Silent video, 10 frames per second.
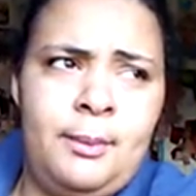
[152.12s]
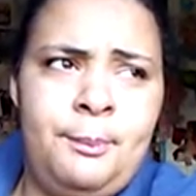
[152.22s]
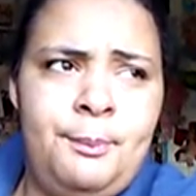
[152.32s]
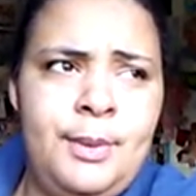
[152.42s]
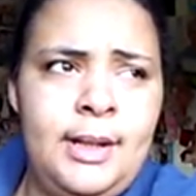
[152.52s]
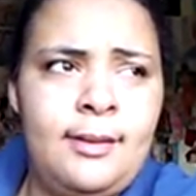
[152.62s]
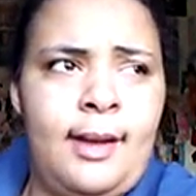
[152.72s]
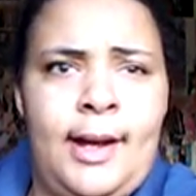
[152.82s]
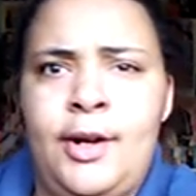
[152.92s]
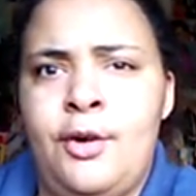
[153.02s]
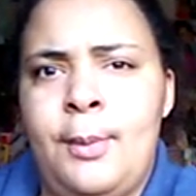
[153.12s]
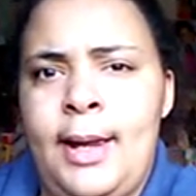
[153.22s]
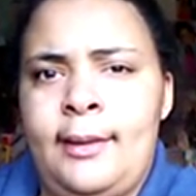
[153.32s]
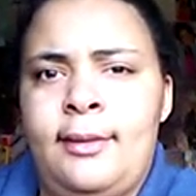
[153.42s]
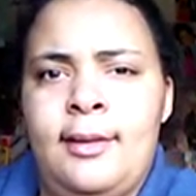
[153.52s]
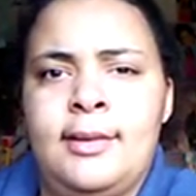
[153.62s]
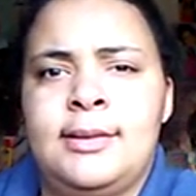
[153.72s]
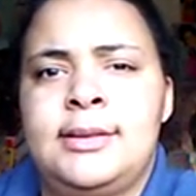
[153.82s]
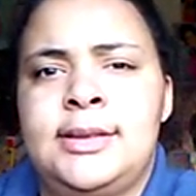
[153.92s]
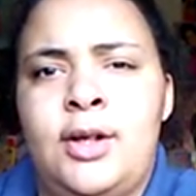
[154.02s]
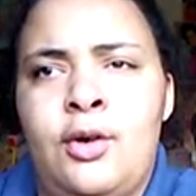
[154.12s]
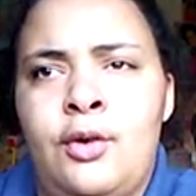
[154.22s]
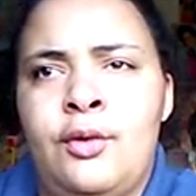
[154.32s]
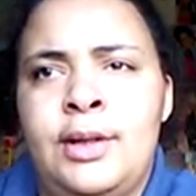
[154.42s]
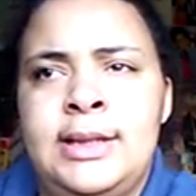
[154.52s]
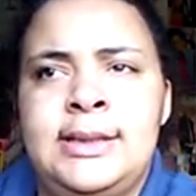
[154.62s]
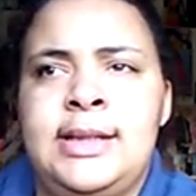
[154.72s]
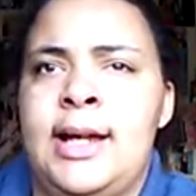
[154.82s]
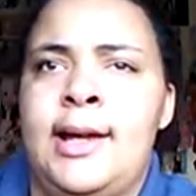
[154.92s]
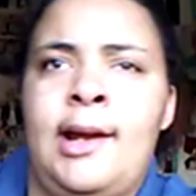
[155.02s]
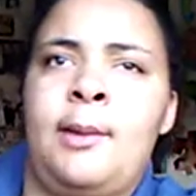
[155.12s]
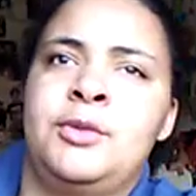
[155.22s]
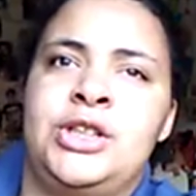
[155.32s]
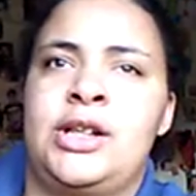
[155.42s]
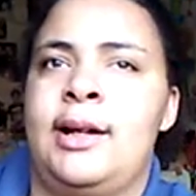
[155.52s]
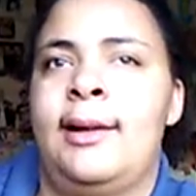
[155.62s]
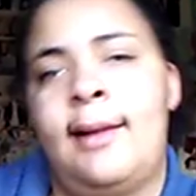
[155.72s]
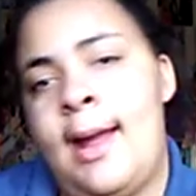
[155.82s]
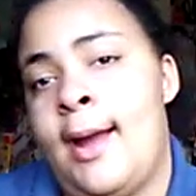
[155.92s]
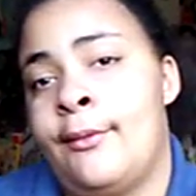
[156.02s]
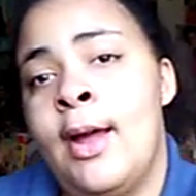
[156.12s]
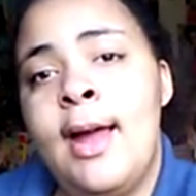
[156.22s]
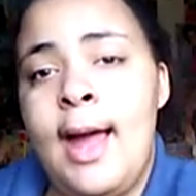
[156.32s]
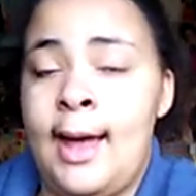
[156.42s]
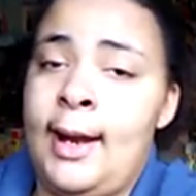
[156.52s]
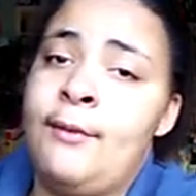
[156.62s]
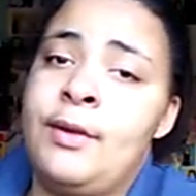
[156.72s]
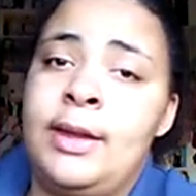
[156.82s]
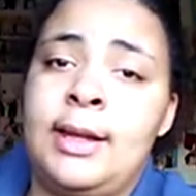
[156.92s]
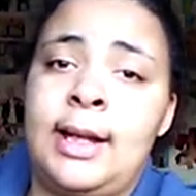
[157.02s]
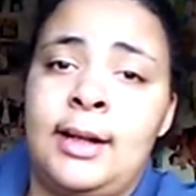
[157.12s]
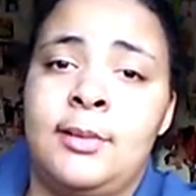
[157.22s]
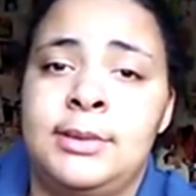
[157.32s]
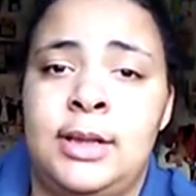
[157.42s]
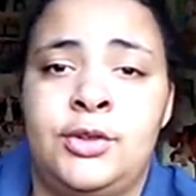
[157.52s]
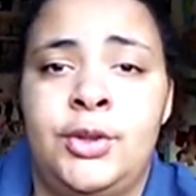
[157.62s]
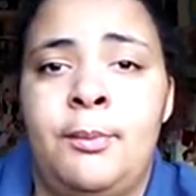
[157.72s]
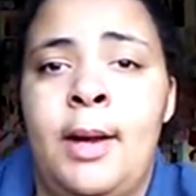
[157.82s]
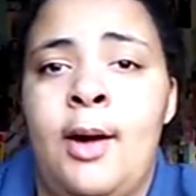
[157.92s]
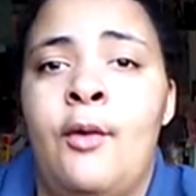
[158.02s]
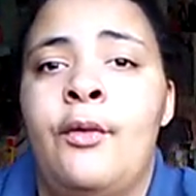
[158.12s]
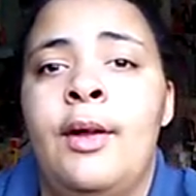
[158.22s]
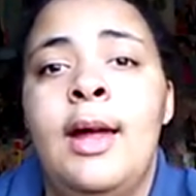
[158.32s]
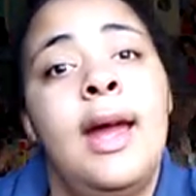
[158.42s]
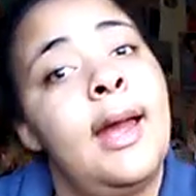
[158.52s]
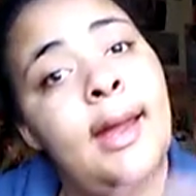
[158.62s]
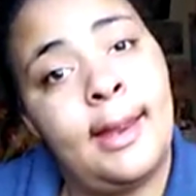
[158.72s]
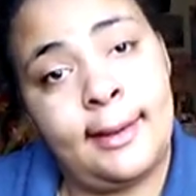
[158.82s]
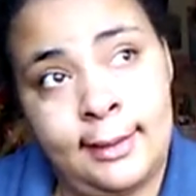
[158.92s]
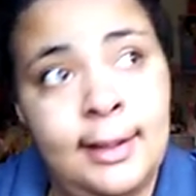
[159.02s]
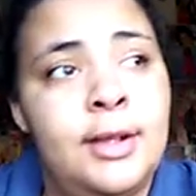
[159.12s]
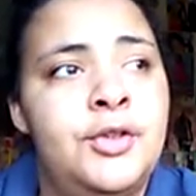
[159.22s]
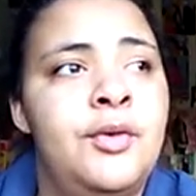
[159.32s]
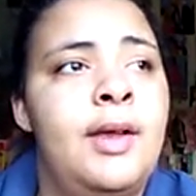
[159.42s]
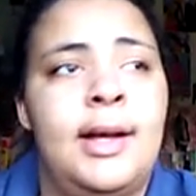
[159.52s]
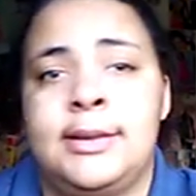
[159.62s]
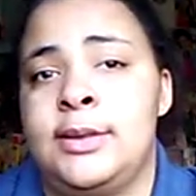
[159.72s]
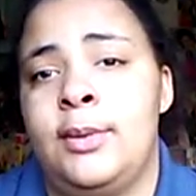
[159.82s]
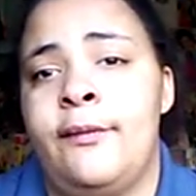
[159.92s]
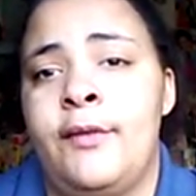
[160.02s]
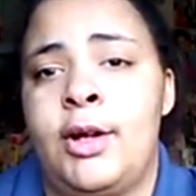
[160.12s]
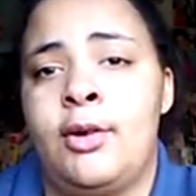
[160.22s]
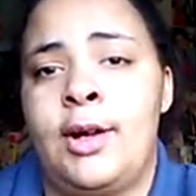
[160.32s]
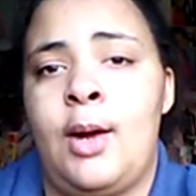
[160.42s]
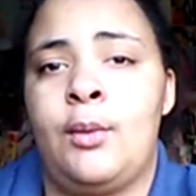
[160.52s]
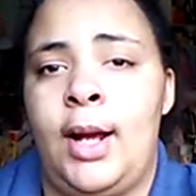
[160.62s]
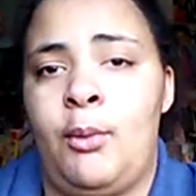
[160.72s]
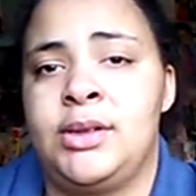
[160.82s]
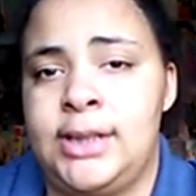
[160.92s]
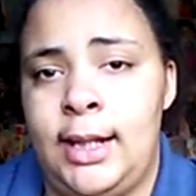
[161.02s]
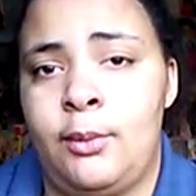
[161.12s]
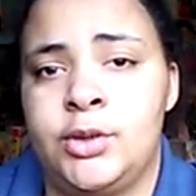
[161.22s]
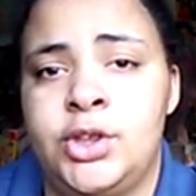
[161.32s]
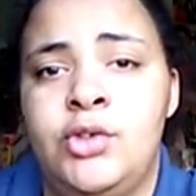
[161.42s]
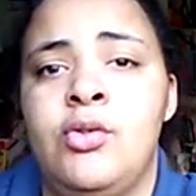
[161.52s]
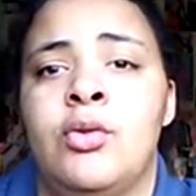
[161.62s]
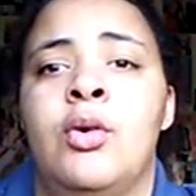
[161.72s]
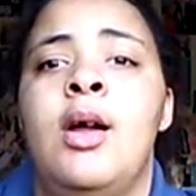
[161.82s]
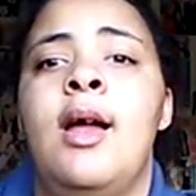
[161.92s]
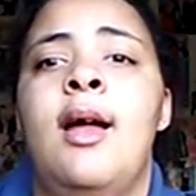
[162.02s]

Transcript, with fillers: a big liar back then, so he said, I'm just gonna laugh at everything that comes out your mouth. And he did do that until he figured out what I was saying was true.